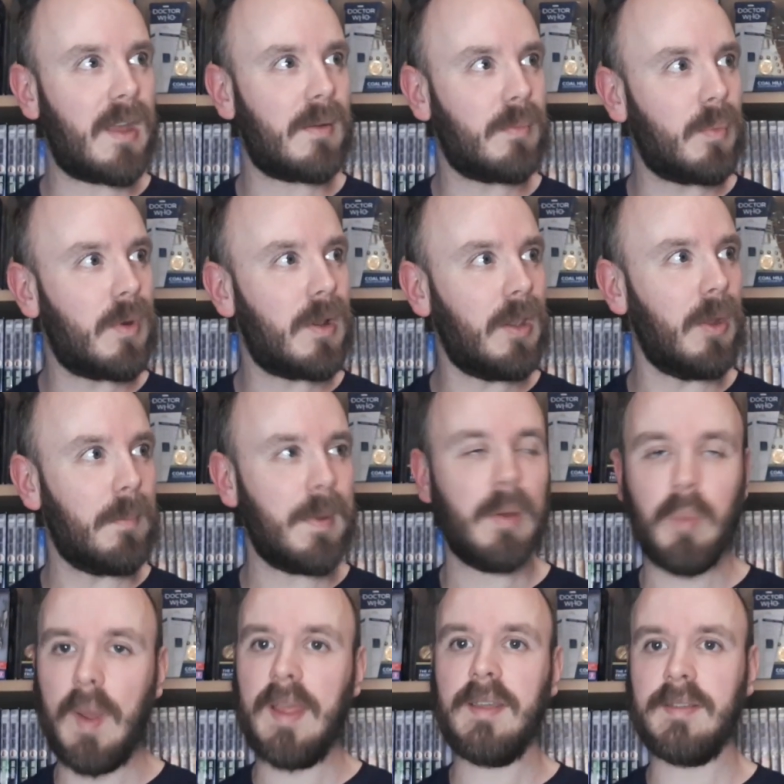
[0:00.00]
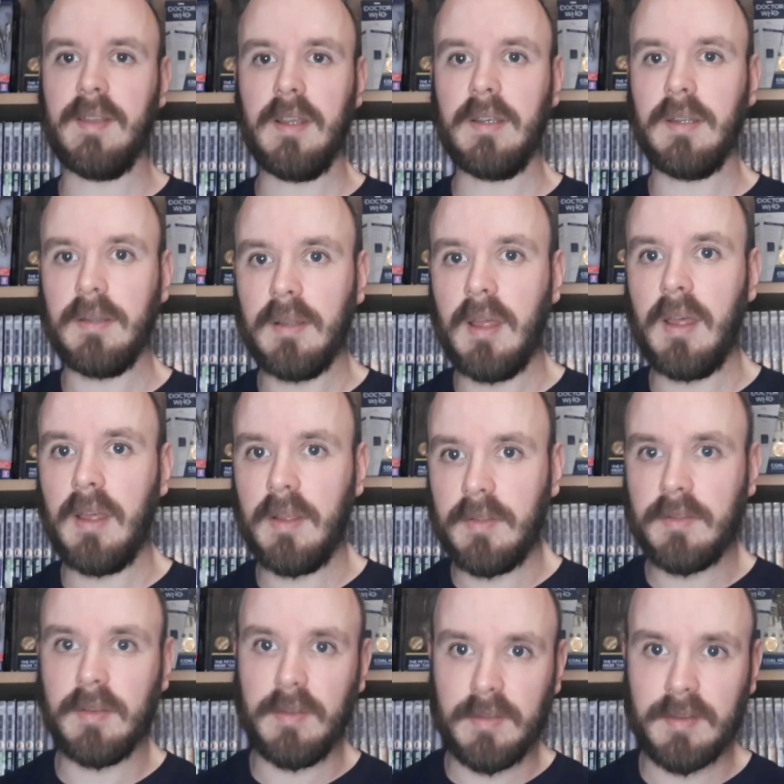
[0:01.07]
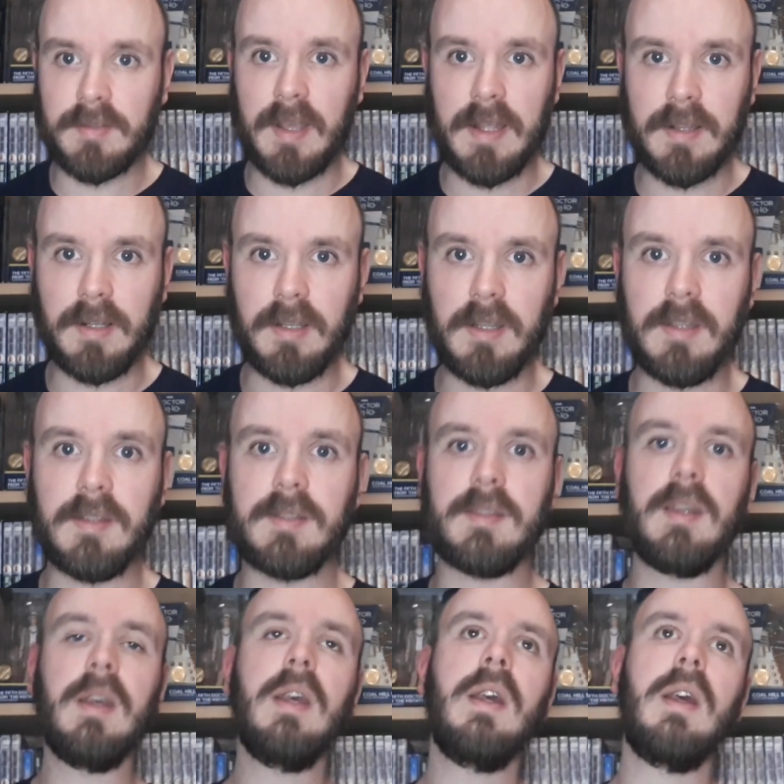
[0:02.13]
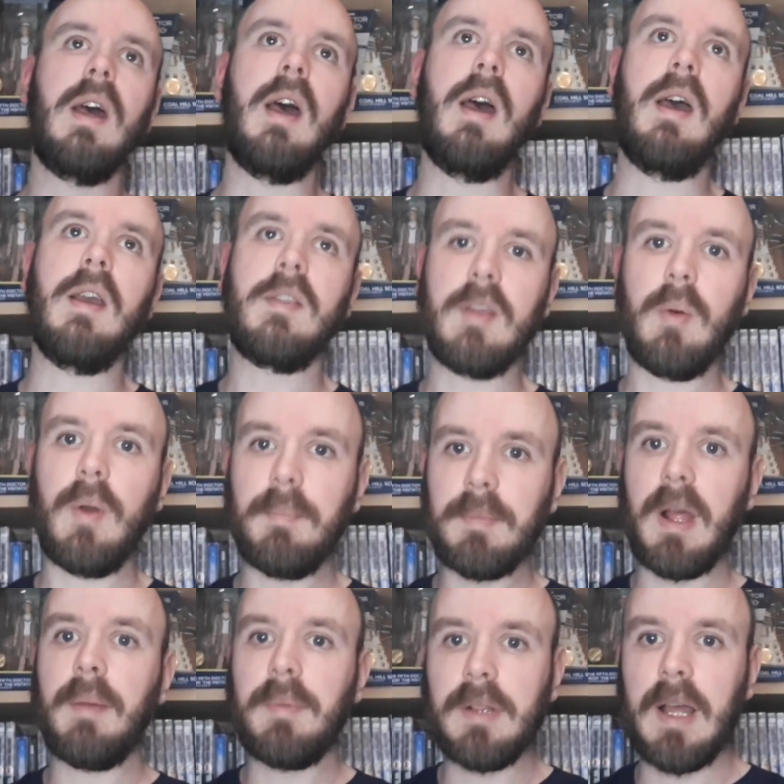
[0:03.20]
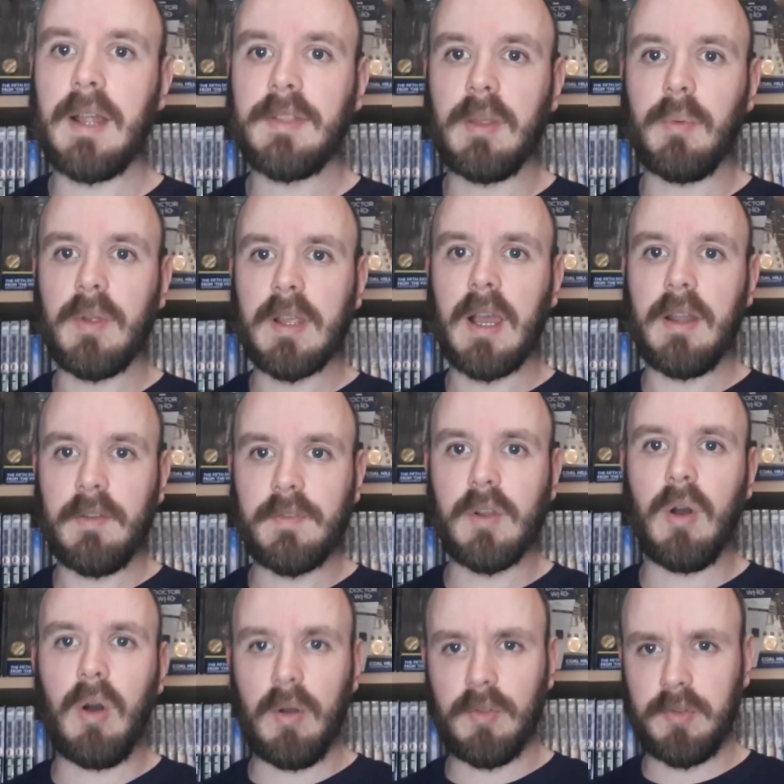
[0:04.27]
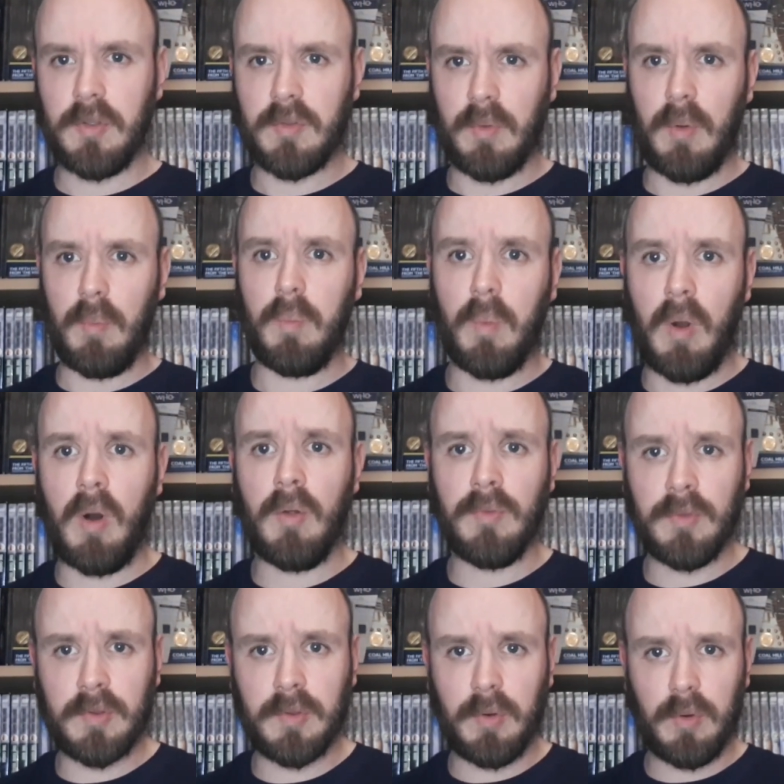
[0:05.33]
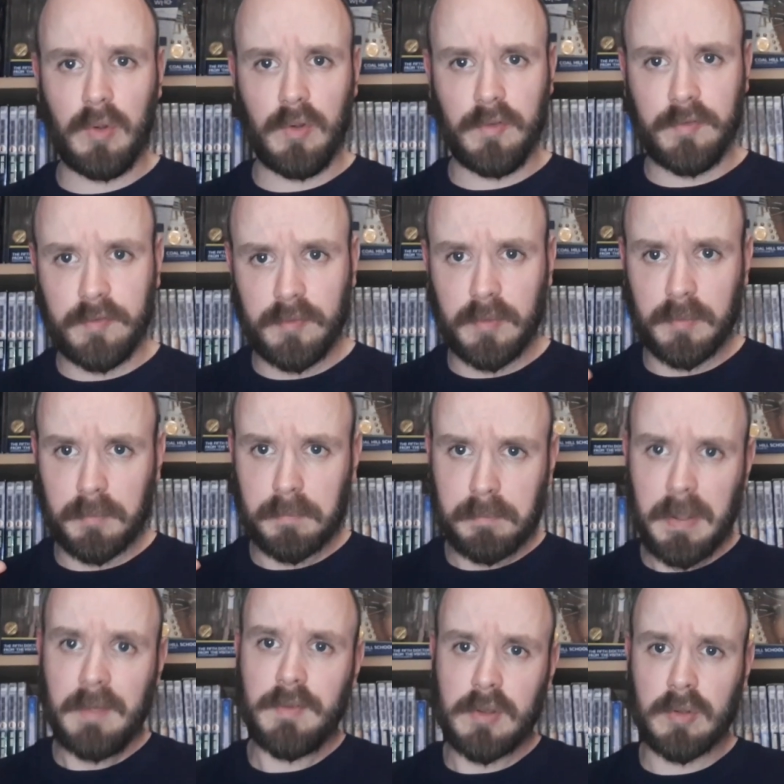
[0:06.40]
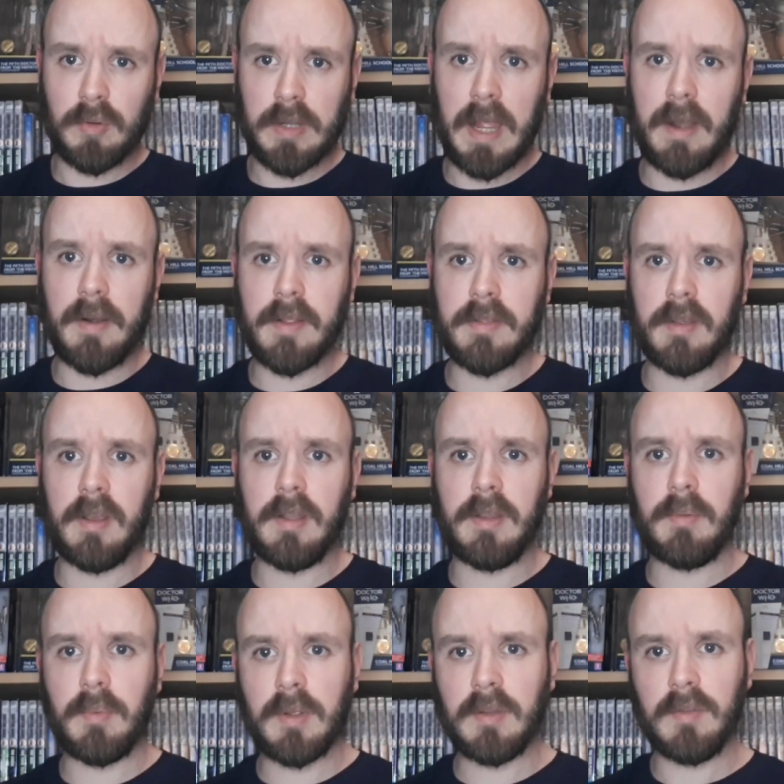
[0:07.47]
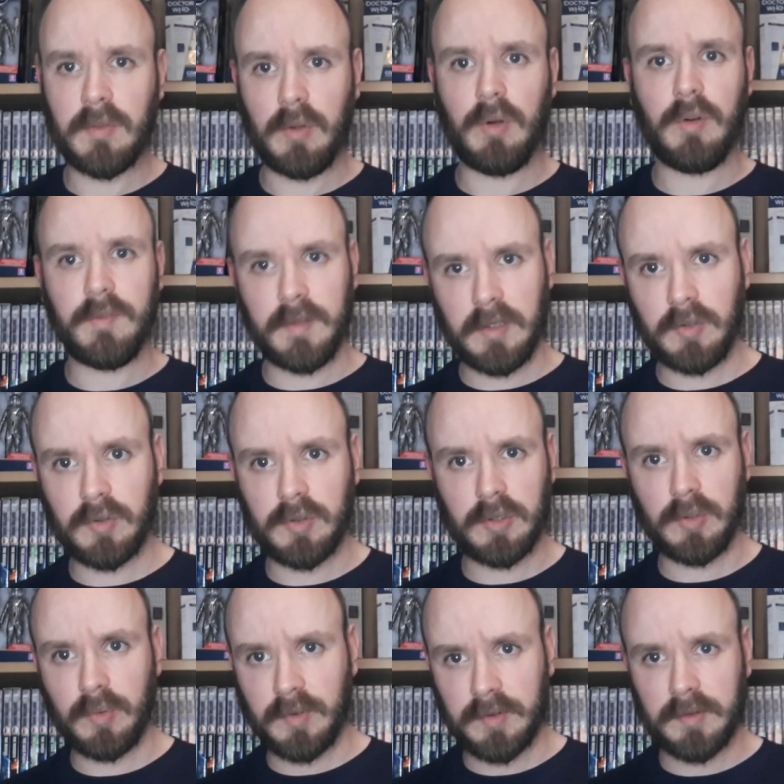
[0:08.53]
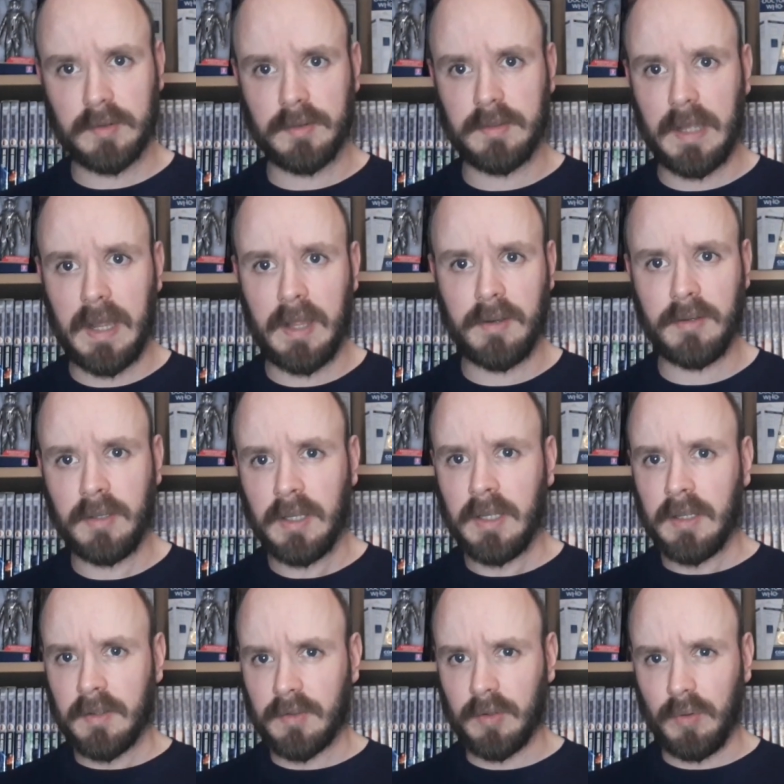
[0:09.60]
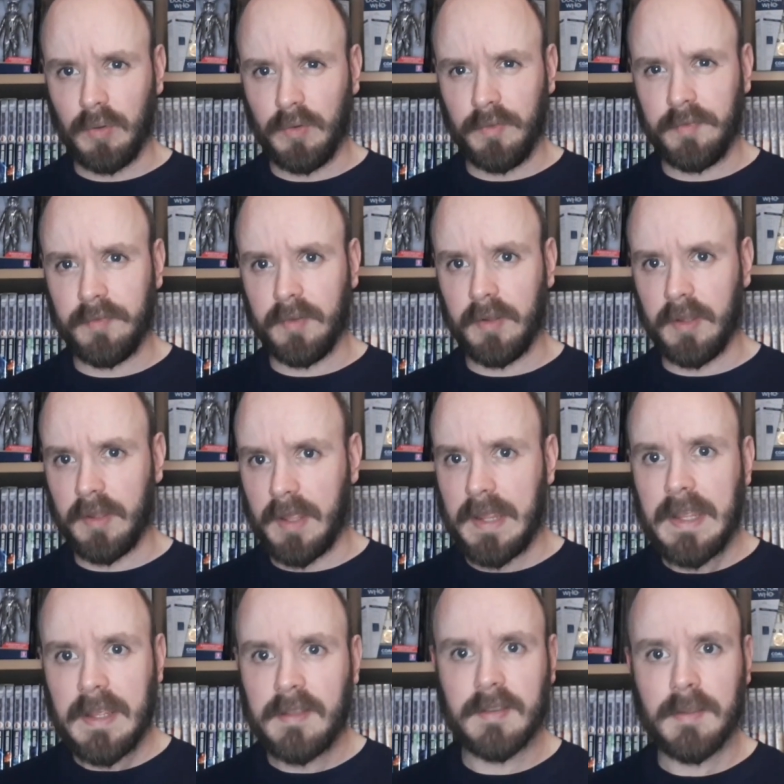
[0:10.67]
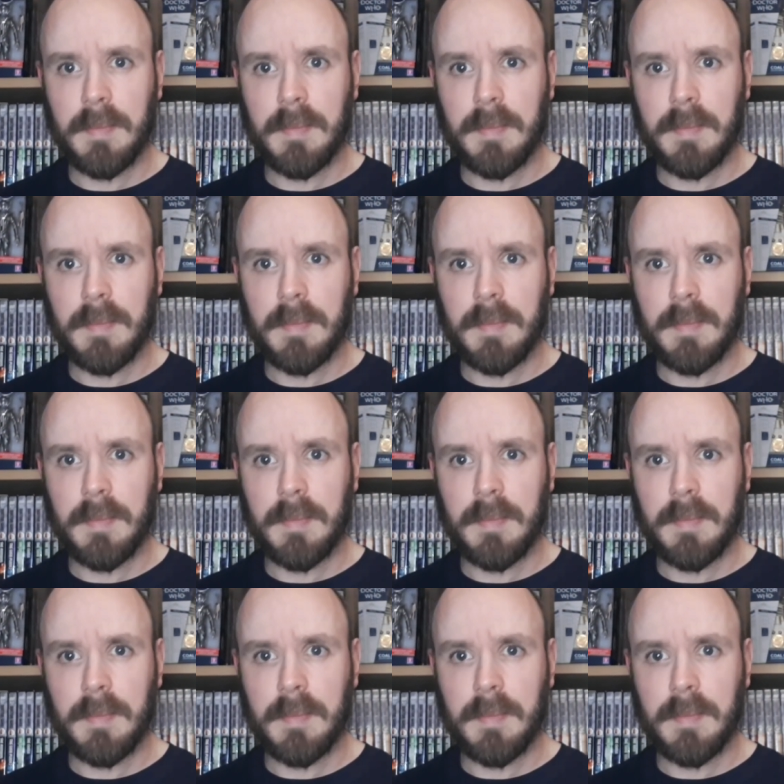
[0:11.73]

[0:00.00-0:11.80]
were a little bit wasted, to say the least. So I'm glad that we kind of got just one sort of pivotal character, and then we can sort of introduce Dan, sort of ease him